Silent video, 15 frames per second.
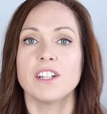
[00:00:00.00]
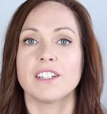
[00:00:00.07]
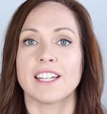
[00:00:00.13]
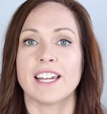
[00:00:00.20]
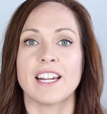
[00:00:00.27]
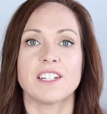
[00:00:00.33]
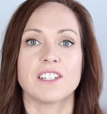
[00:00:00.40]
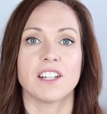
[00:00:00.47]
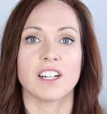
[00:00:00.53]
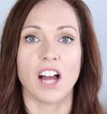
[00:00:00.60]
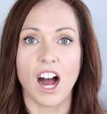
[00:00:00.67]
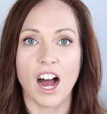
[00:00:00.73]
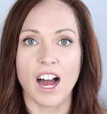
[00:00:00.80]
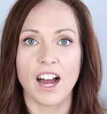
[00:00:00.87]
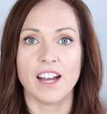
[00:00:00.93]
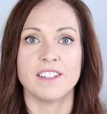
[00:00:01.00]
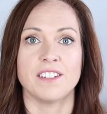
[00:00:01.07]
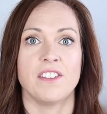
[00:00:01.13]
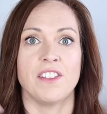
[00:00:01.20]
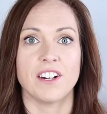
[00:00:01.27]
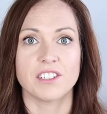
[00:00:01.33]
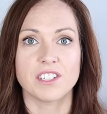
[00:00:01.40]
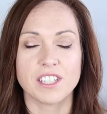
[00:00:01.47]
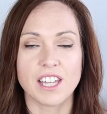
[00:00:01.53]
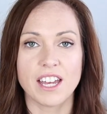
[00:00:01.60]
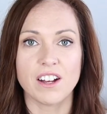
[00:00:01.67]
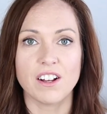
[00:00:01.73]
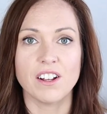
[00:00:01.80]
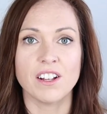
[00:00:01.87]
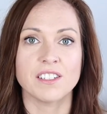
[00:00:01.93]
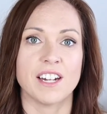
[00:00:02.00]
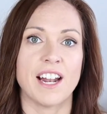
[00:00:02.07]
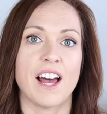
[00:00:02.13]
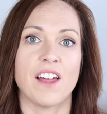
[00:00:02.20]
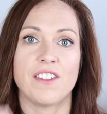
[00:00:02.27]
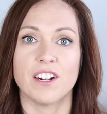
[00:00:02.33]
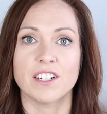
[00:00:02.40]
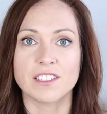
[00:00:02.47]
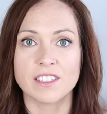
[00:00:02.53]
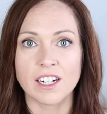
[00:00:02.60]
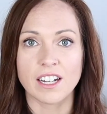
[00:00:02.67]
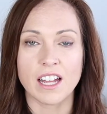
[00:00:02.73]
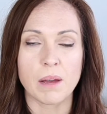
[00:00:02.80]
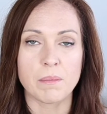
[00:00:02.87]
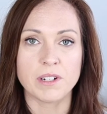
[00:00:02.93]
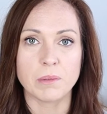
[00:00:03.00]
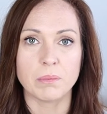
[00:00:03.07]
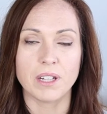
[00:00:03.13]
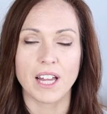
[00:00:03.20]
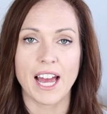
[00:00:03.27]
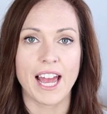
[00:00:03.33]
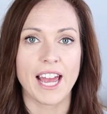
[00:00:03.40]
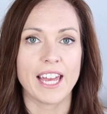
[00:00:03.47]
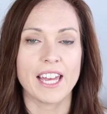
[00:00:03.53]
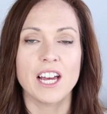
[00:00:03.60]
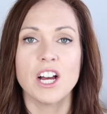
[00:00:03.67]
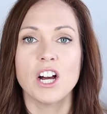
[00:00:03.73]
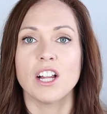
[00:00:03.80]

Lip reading: getting to the gods and their skills and how that's going to come into play.